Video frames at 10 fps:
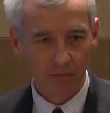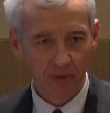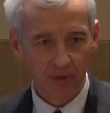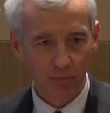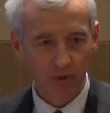
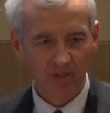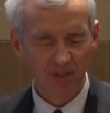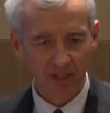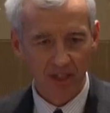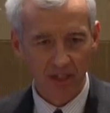many
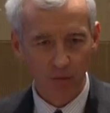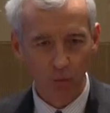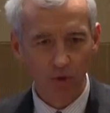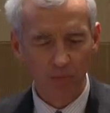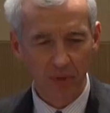present-day
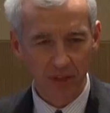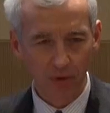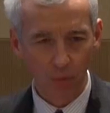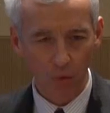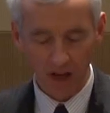
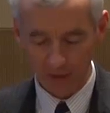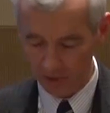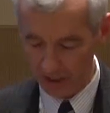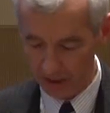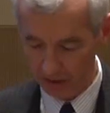would-be or
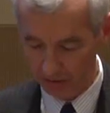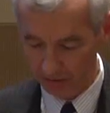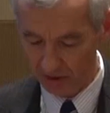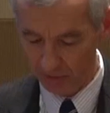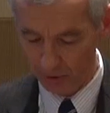wannabe
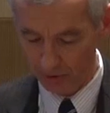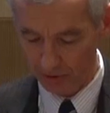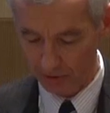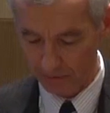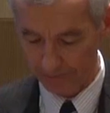
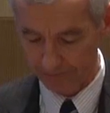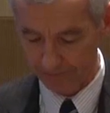immigrants.